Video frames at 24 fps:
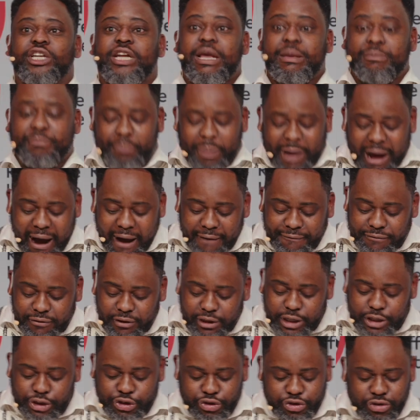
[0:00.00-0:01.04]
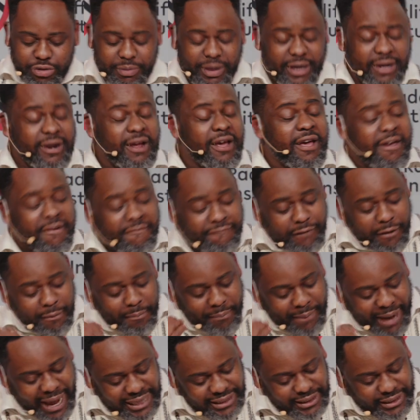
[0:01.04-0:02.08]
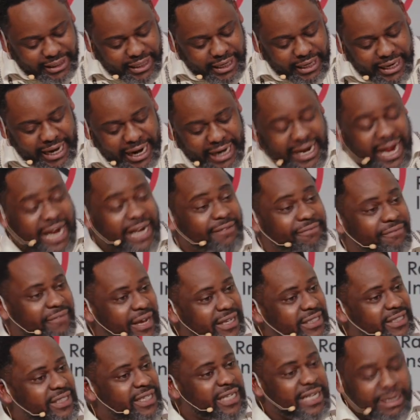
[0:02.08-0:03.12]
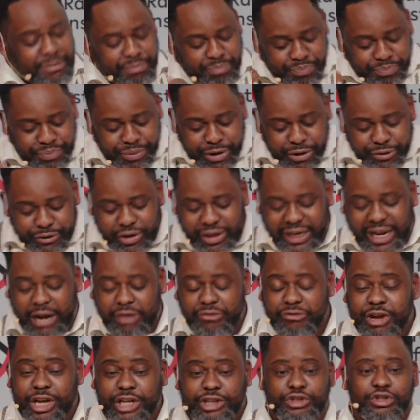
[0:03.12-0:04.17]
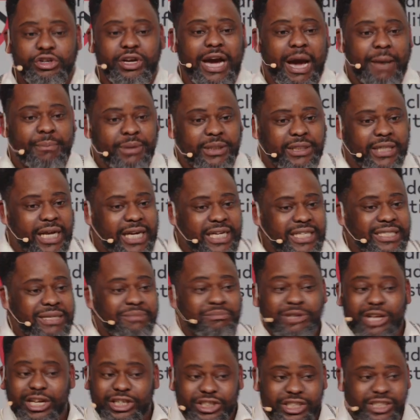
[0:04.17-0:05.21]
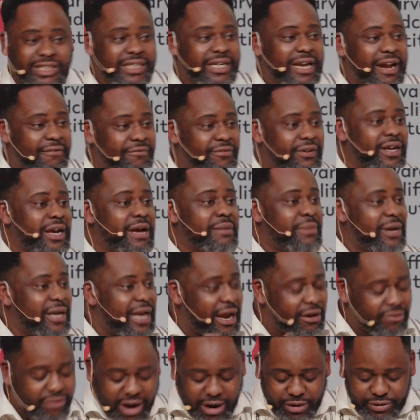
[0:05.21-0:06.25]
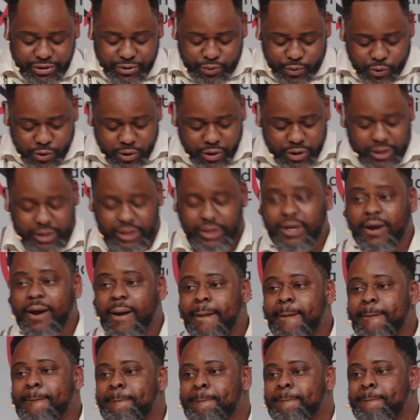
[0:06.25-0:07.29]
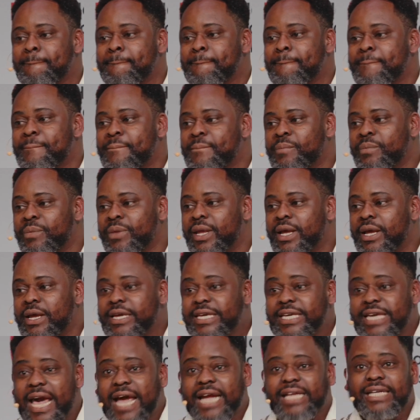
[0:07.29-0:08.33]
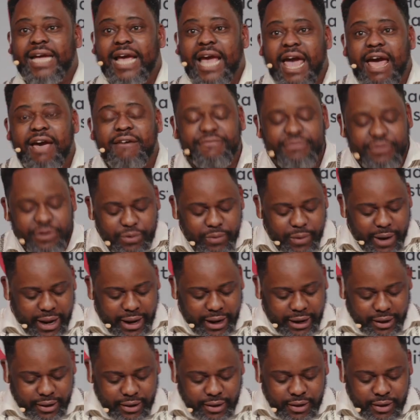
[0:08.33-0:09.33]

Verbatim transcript: a powerful instrument for masking and advancing imperial and racial capitalism, not just in Africa, but around the world. Yet, everywhere,